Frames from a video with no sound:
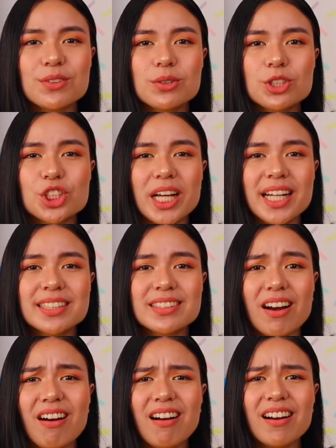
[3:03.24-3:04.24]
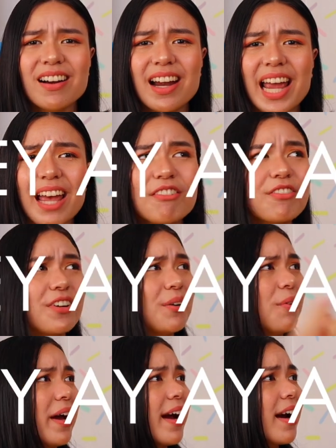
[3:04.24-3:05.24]
food chains are
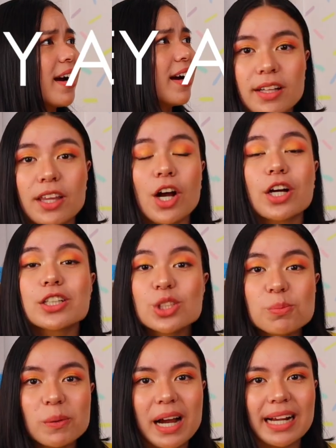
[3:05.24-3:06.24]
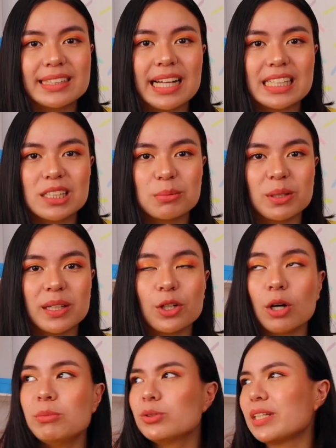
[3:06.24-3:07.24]
everywhere. They are super accessible. In
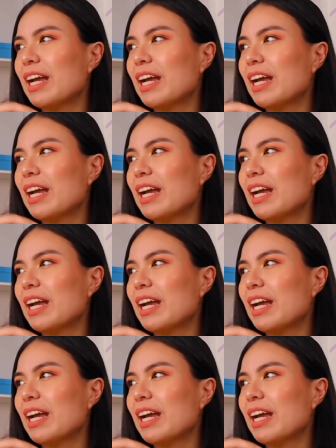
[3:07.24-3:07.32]
almost